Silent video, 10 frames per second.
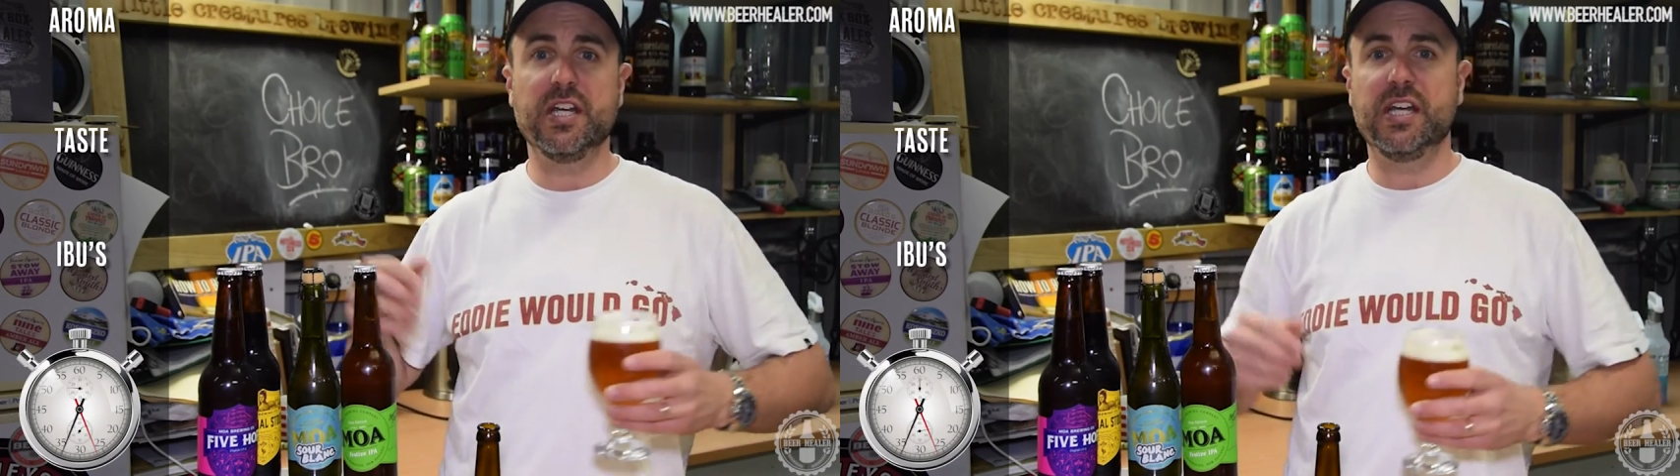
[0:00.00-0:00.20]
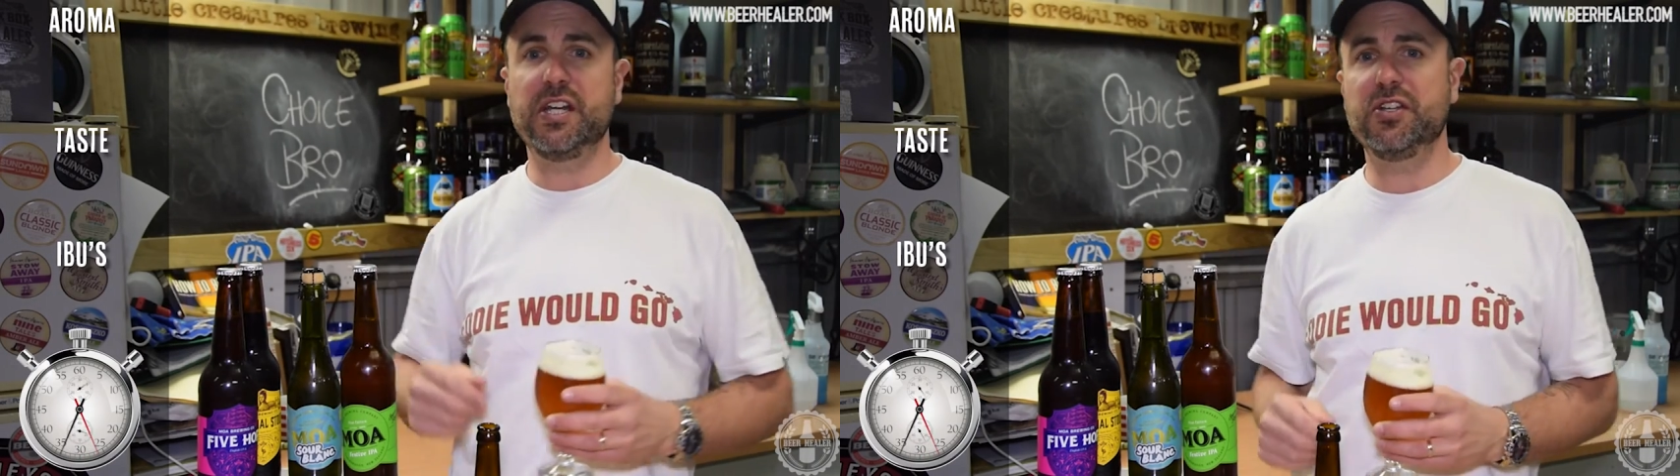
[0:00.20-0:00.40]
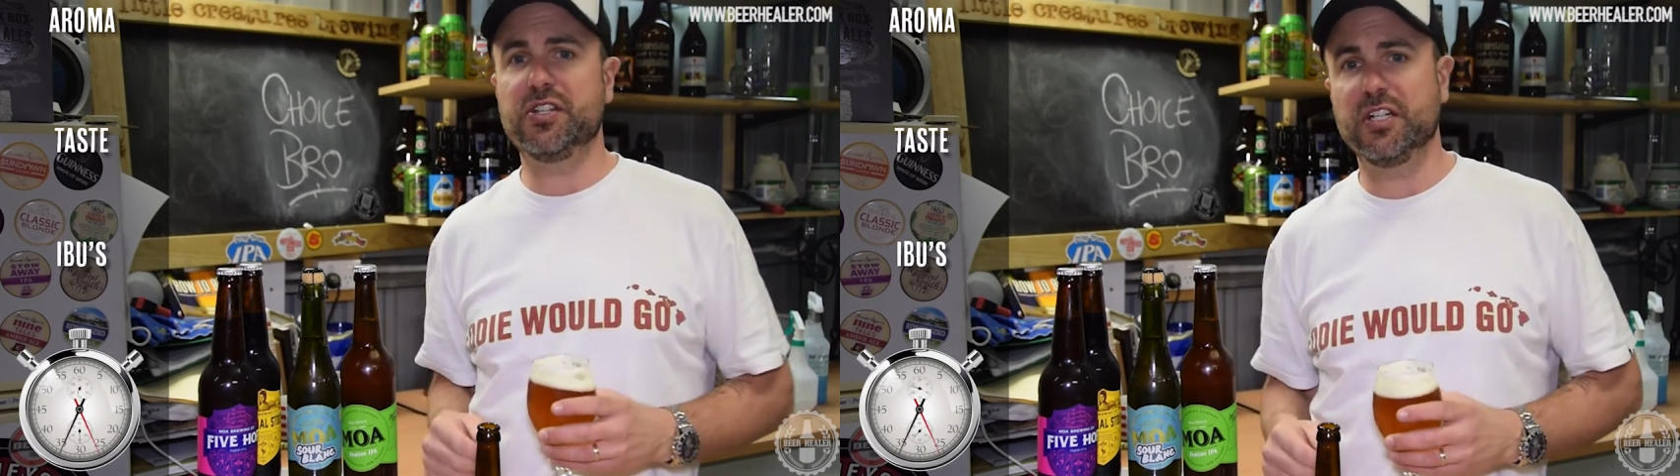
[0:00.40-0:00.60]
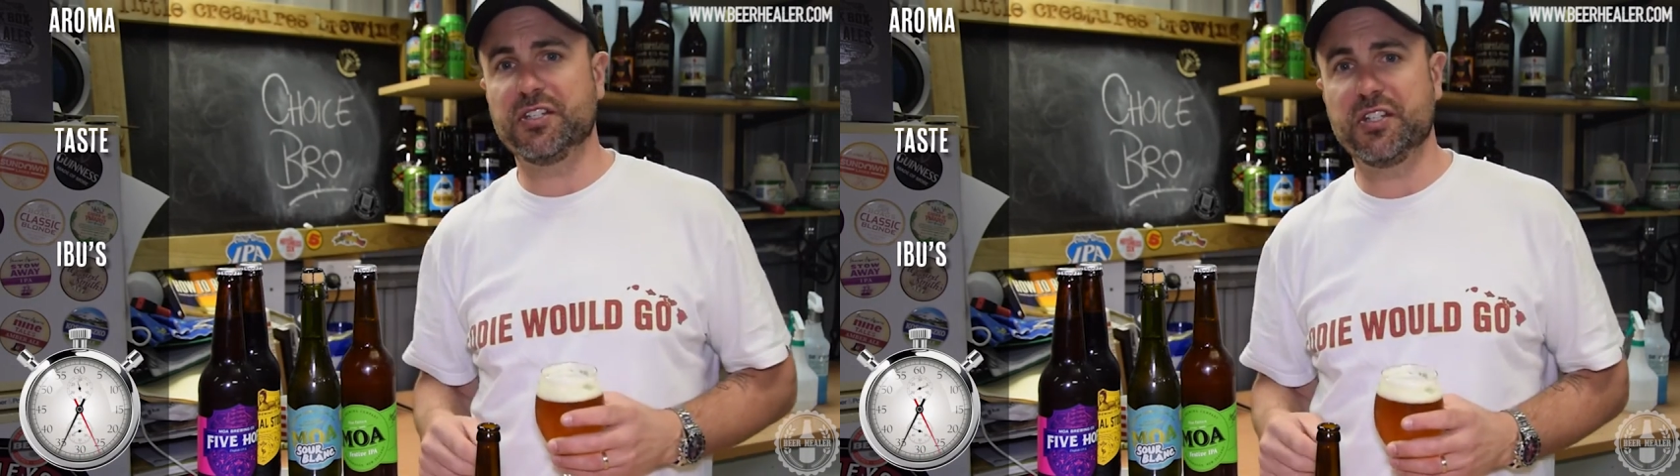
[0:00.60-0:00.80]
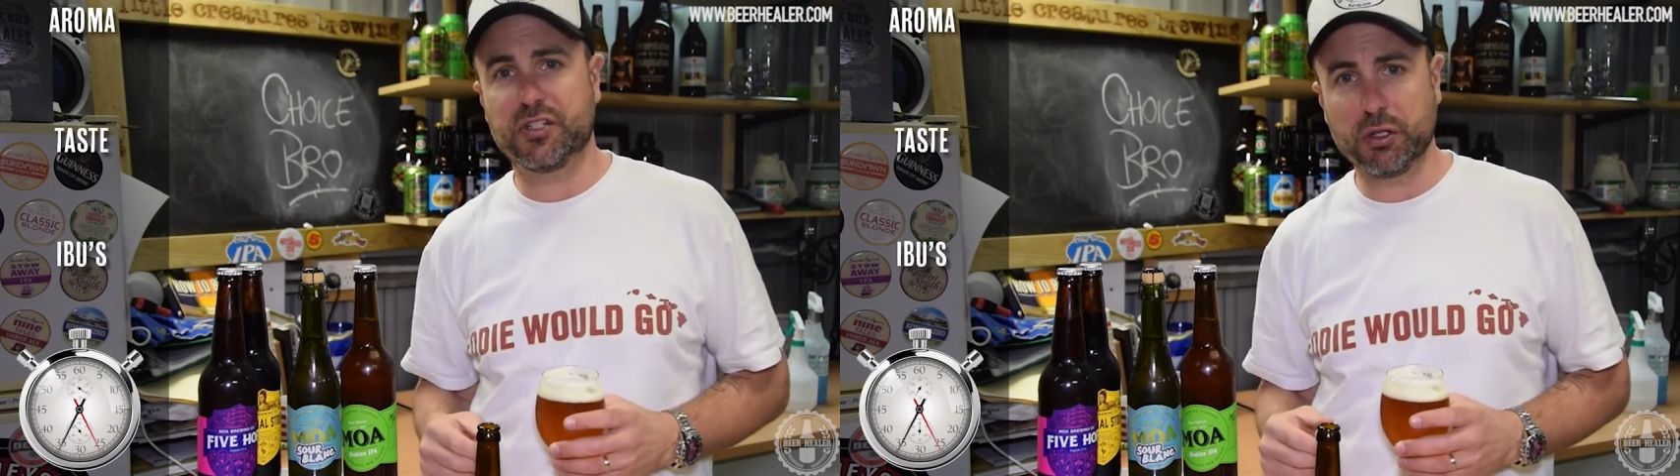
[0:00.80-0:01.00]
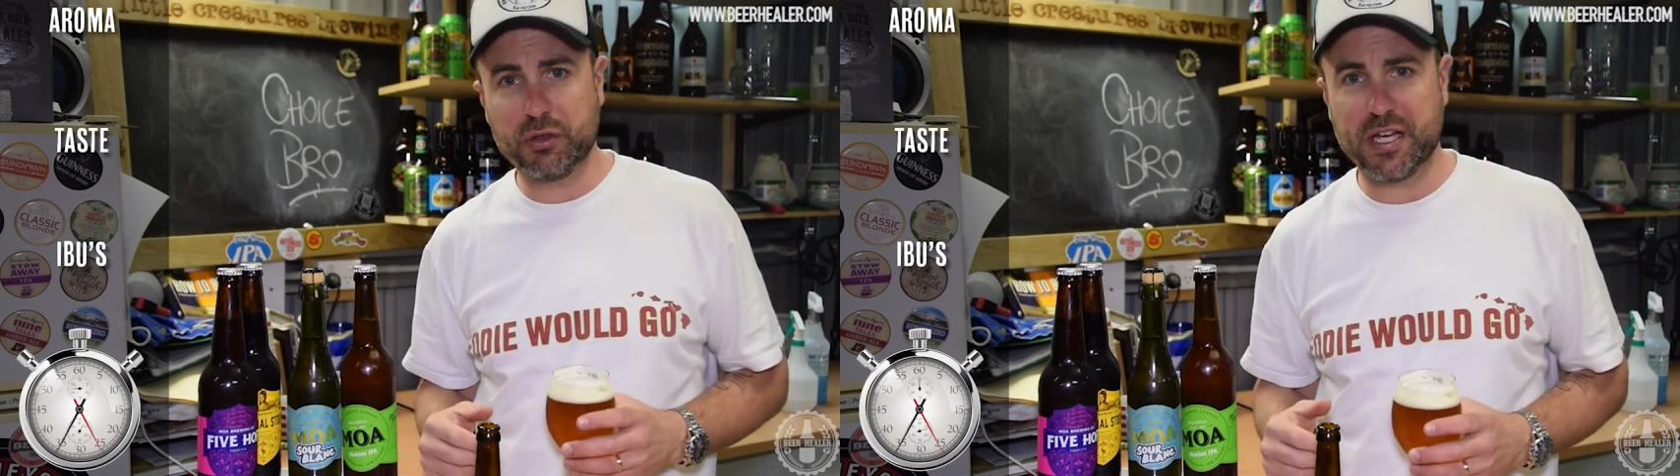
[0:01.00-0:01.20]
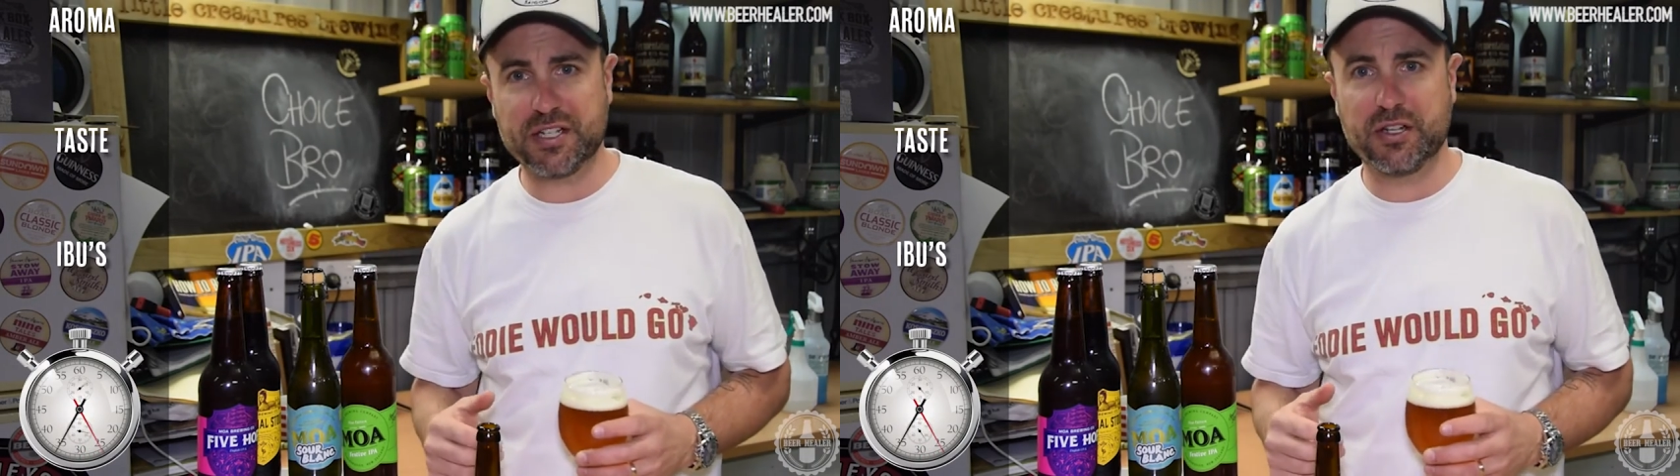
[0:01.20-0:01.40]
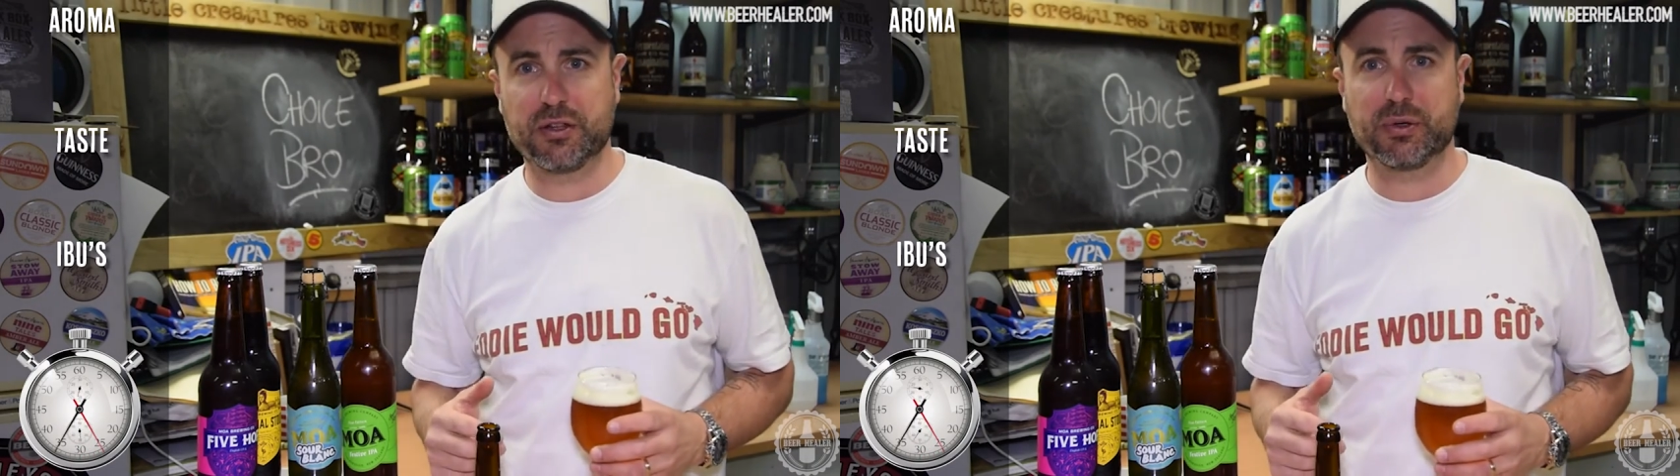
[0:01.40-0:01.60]
in New Zealand since
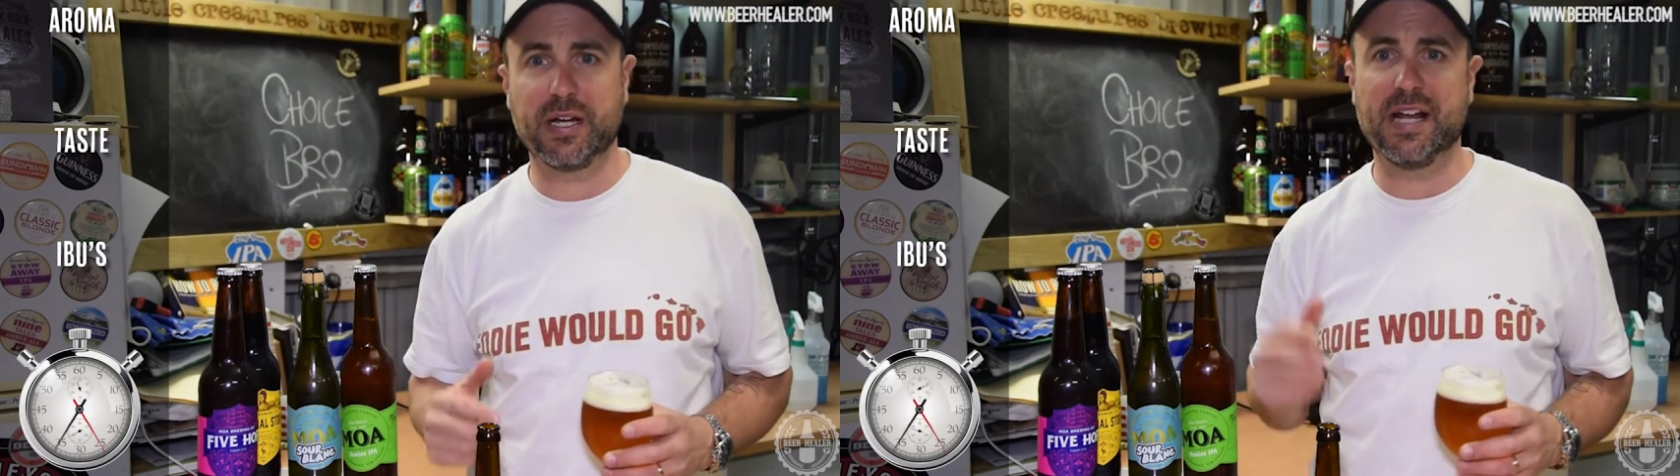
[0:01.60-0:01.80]
2003